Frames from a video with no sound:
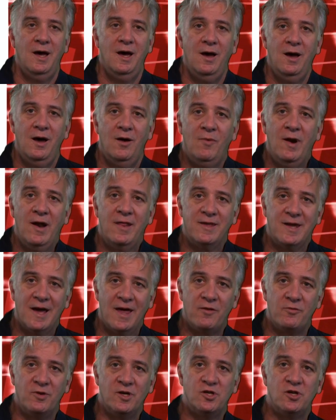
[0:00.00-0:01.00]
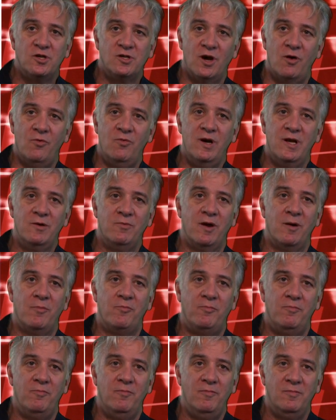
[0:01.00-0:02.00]
One of the other issues I really want to
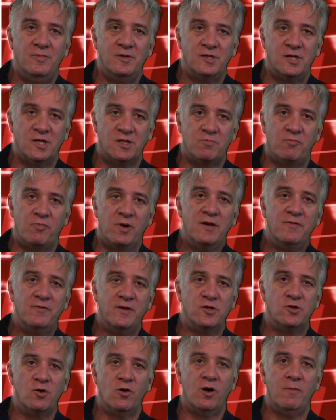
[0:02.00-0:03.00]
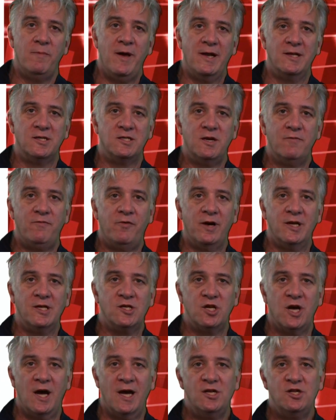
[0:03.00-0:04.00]
just briefly talk about is
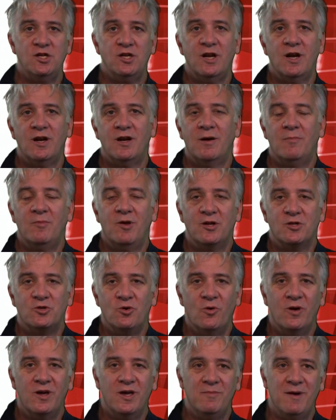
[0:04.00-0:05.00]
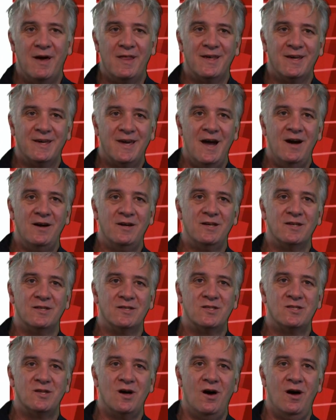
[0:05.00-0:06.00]
differentiation, and I'm not talking about the
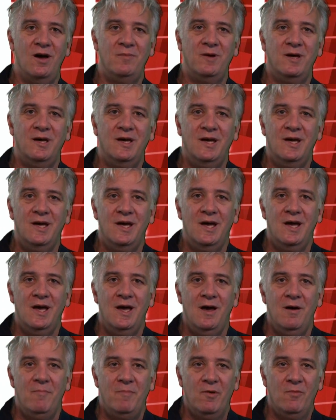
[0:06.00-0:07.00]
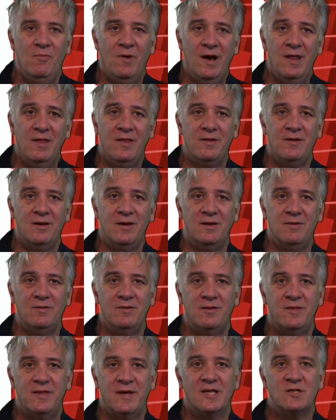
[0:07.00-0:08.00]
calculus type, but one of the
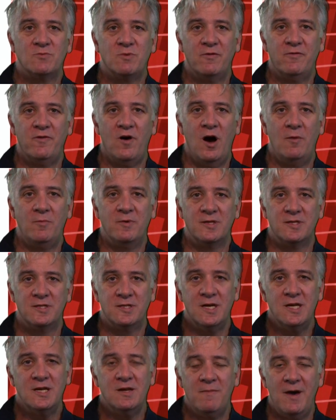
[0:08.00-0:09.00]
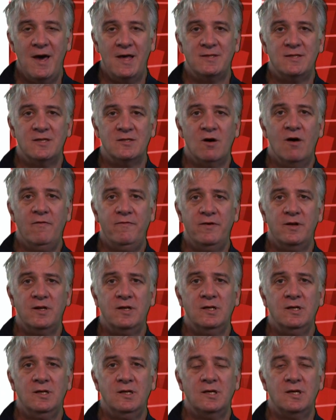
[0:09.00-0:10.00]
things we find with senior maths is
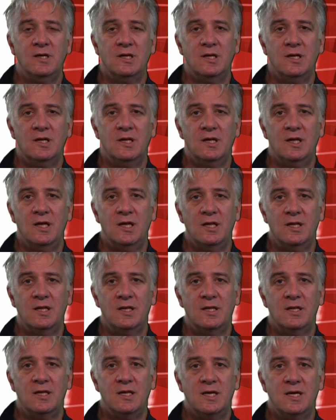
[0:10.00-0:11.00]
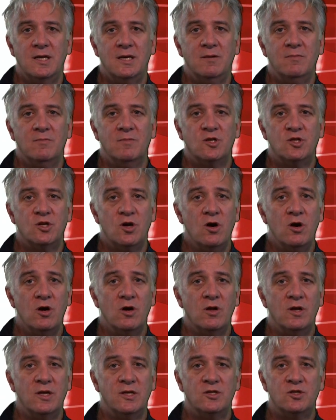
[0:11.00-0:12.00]
often the
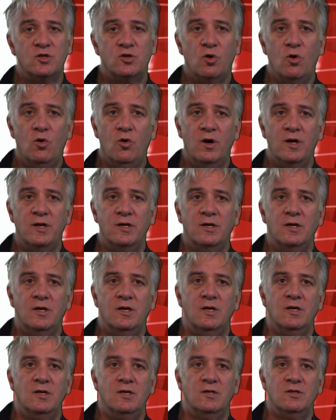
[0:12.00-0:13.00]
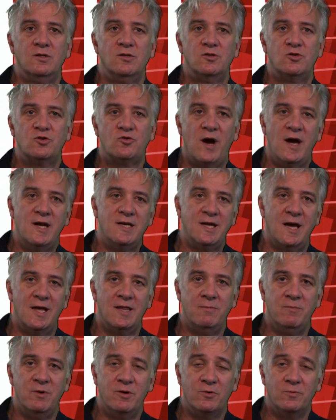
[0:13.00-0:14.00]
material is taught straight down
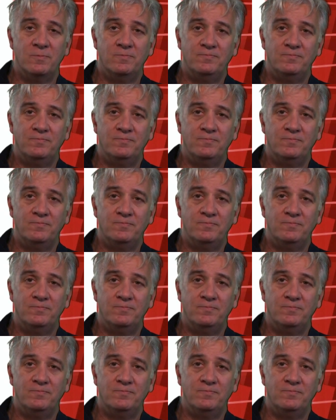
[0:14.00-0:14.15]
the middle.